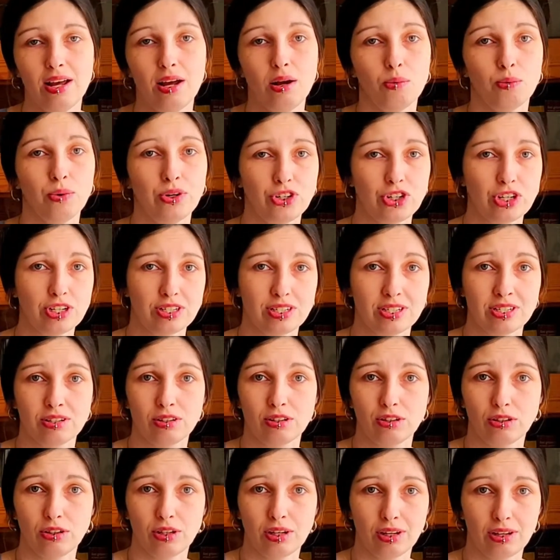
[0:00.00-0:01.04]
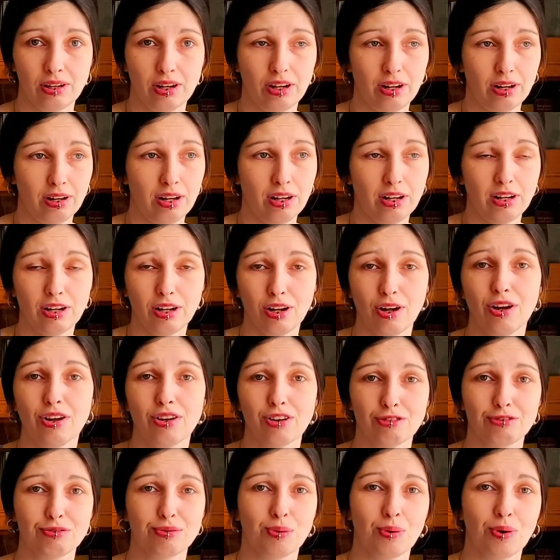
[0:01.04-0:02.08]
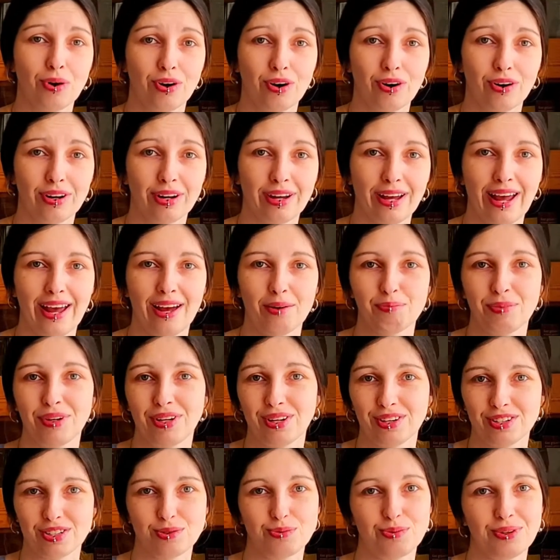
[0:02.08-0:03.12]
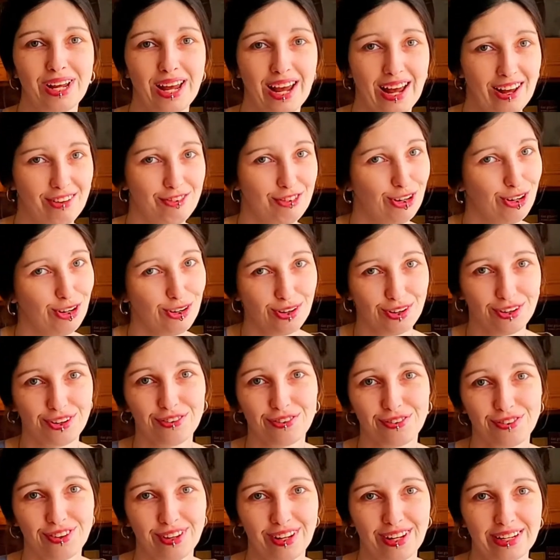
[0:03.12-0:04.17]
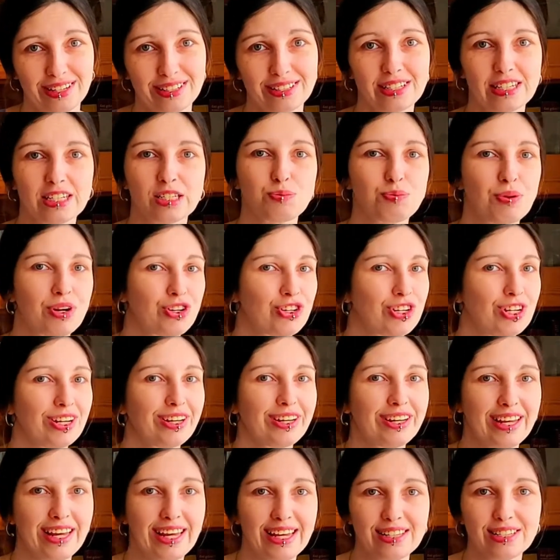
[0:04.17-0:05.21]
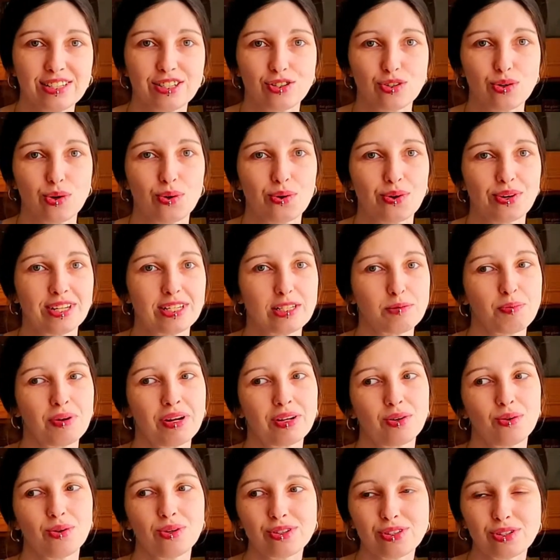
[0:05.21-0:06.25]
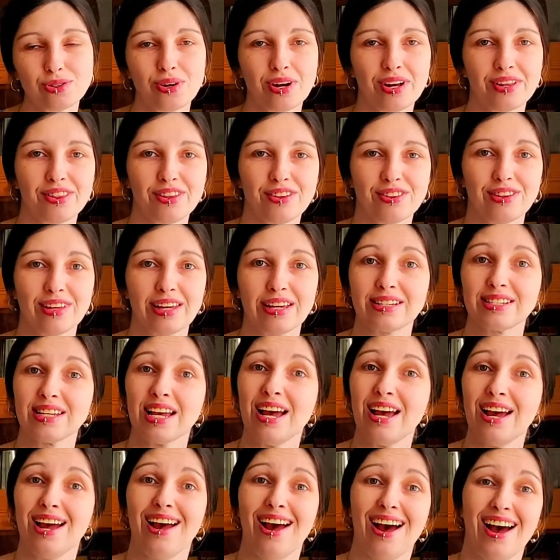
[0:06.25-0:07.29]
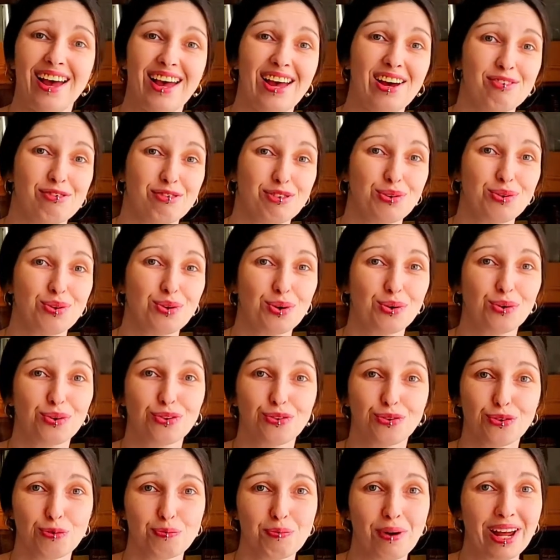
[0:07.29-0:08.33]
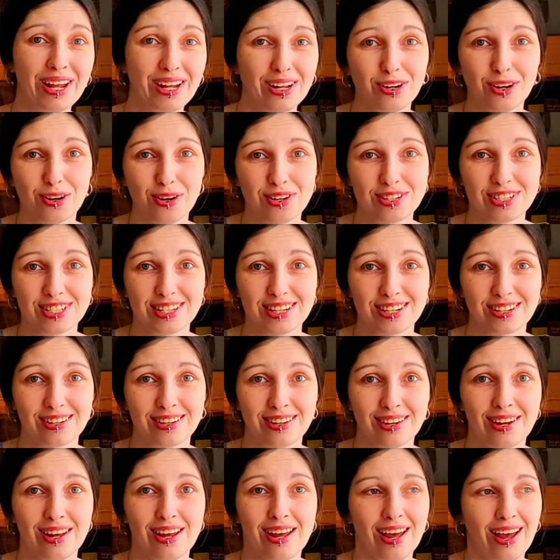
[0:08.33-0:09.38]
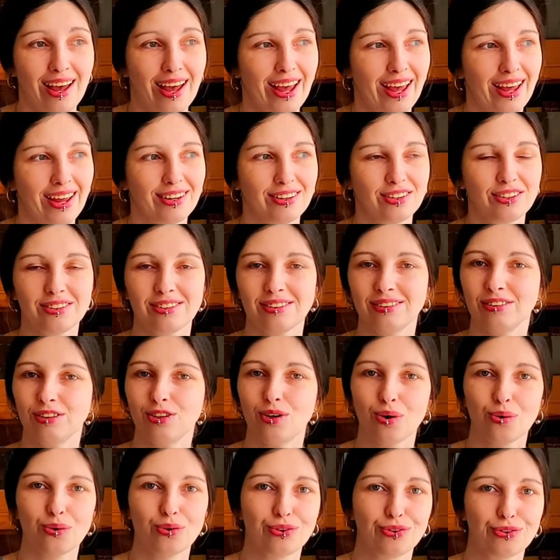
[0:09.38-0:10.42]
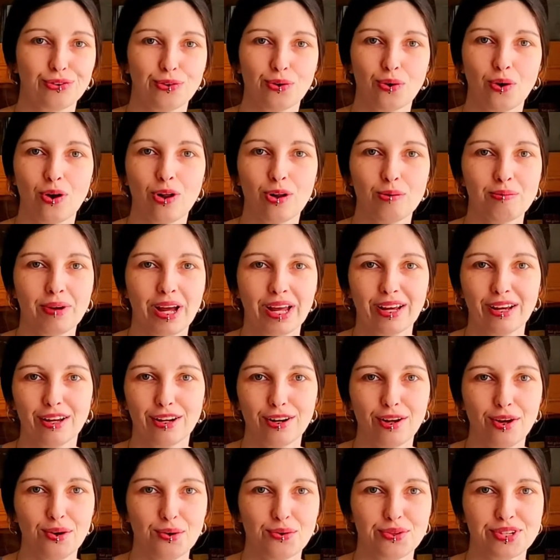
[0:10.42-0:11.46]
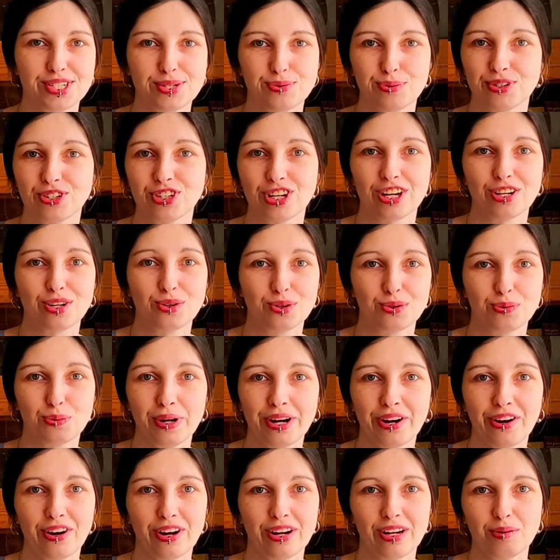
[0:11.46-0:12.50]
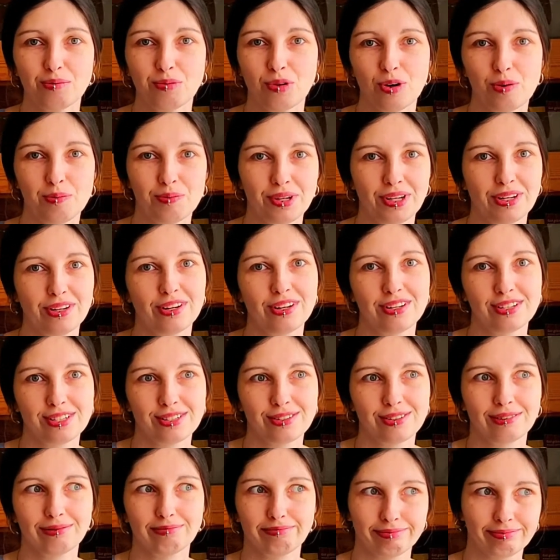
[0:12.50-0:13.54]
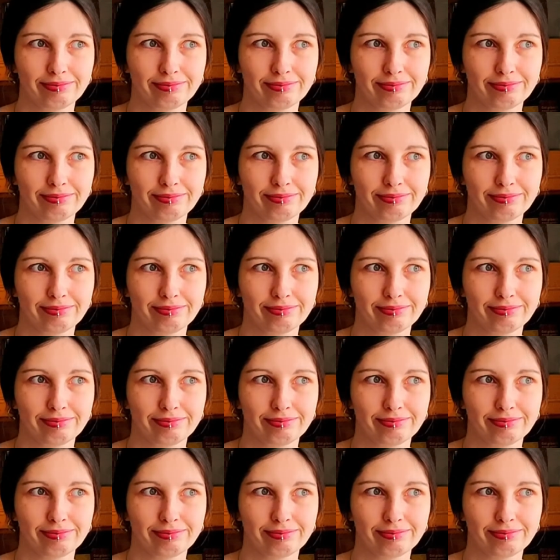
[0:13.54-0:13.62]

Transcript: which is a lot of work because we have a lot of things, especially kids' toys, but also other things. I have to go through my closet and go through all my clothes which I don't wear anymore because,